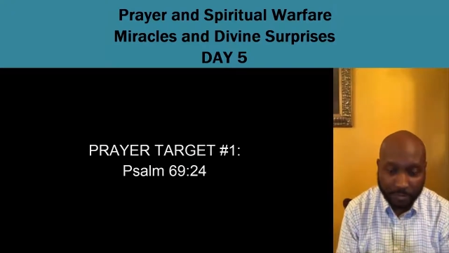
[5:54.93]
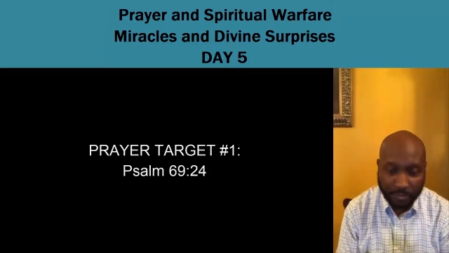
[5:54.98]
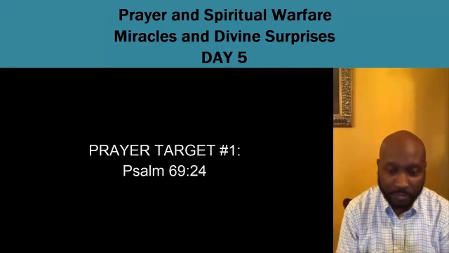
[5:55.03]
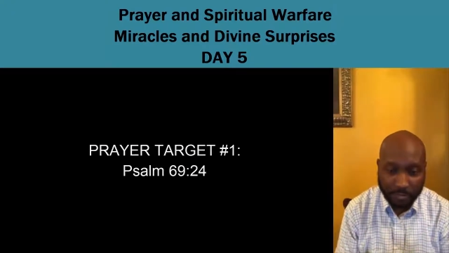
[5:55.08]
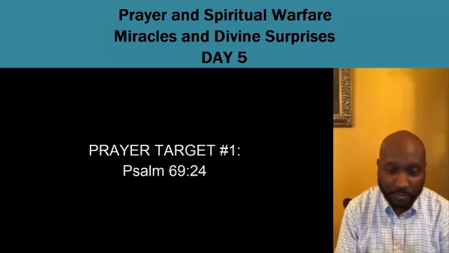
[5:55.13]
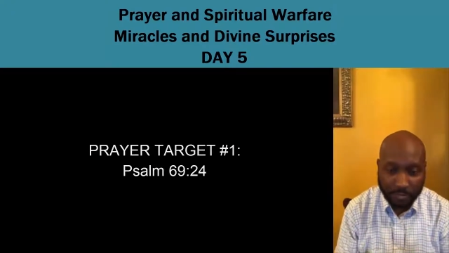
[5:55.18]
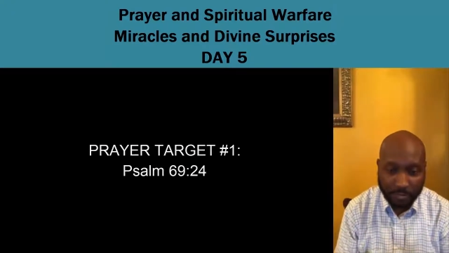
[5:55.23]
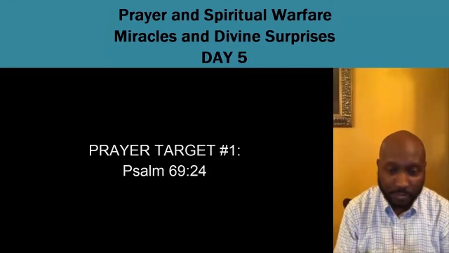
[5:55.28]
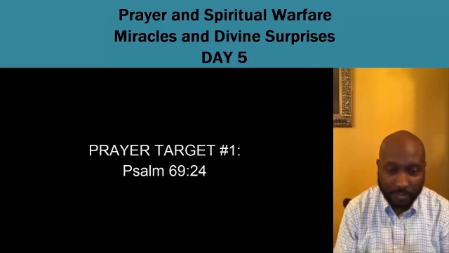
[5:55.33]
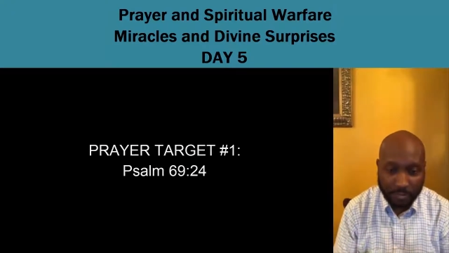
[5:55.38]

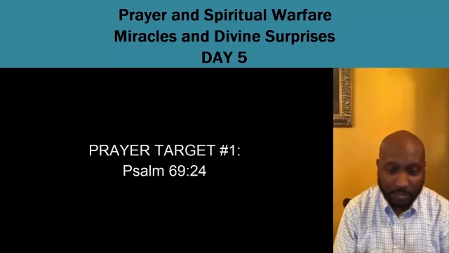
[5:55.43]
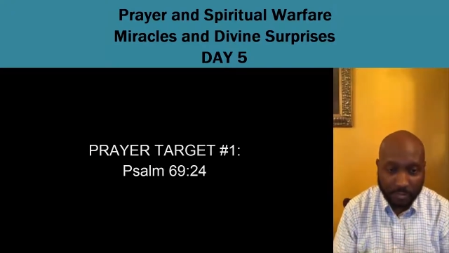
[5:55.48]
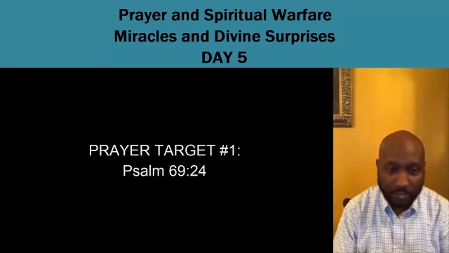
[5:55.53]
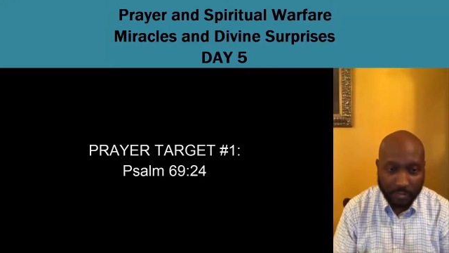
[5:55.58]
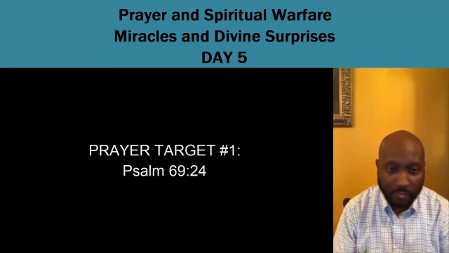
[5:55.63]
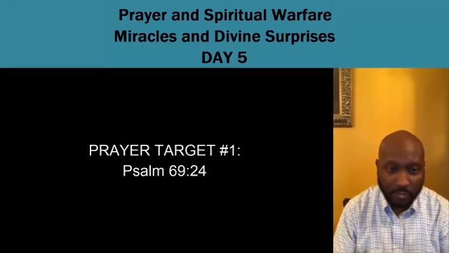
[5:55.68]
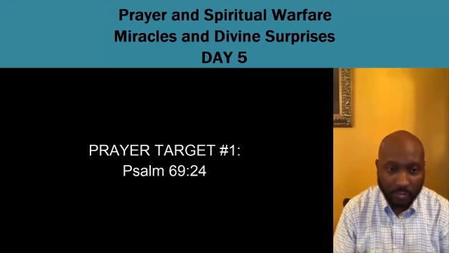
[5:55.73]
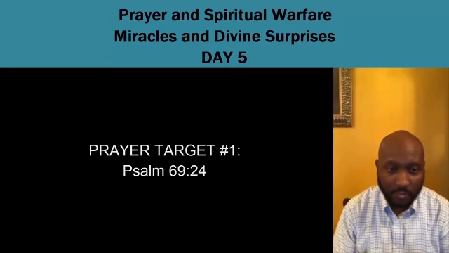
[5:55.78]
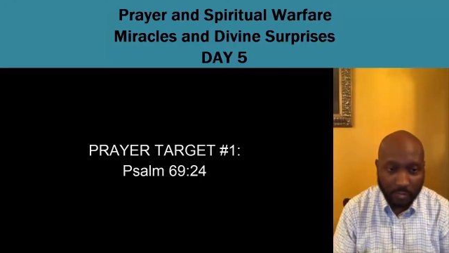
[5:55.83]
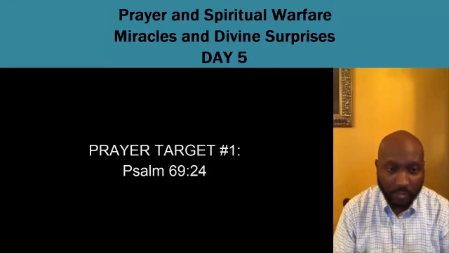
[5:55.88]

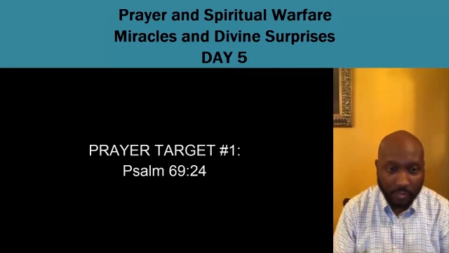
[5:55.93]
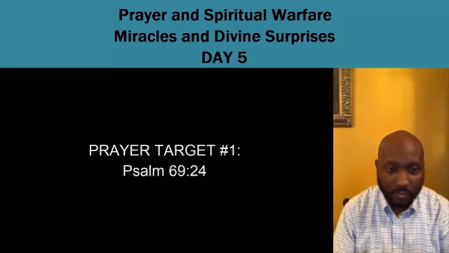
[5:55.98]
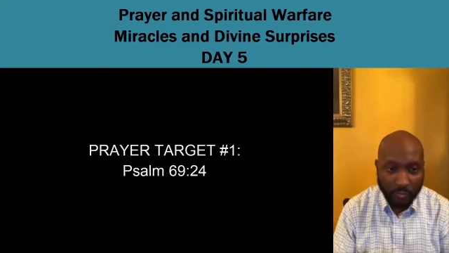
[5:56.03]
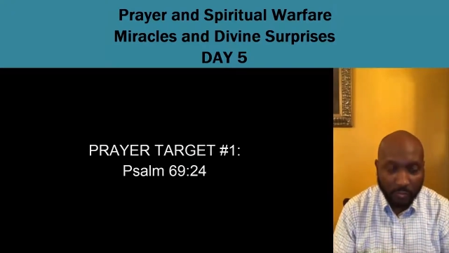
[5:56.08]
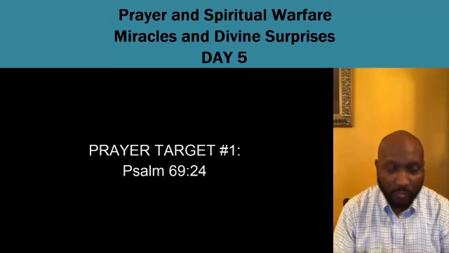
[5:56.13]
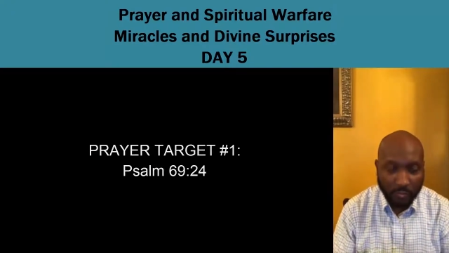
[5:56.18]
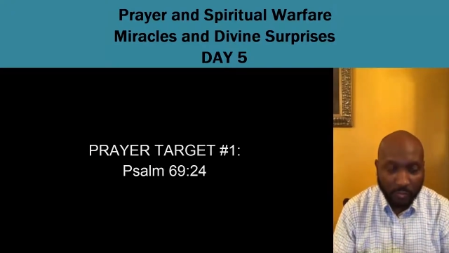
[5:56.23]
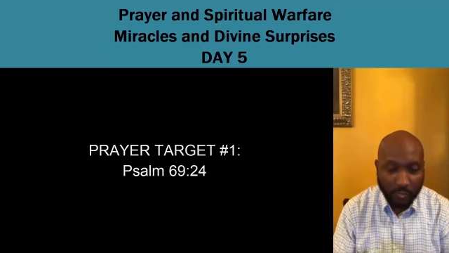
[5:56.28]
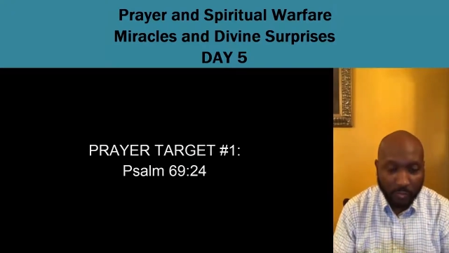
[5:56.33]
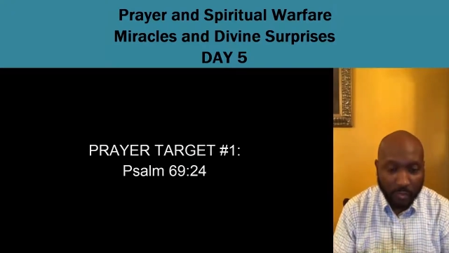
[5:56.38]

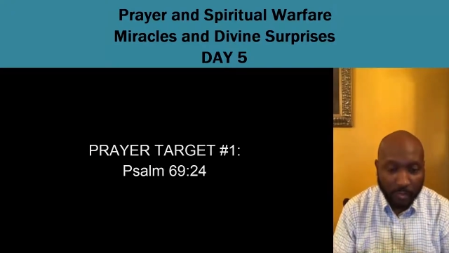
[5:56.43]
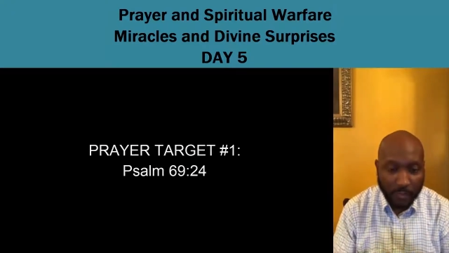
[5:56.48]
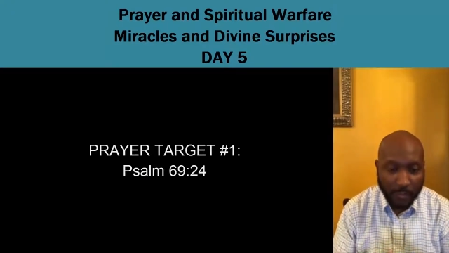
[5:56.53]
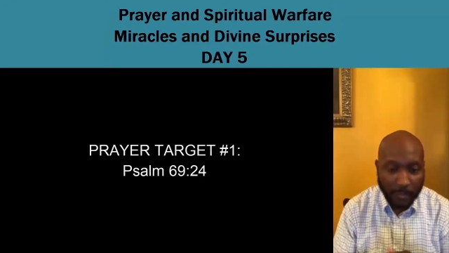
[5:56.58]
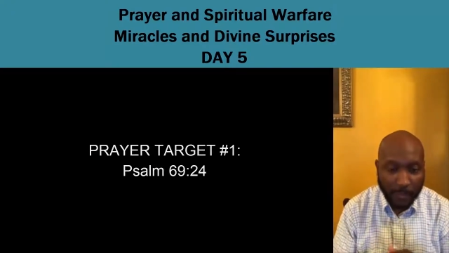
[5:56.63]
Nothing is said.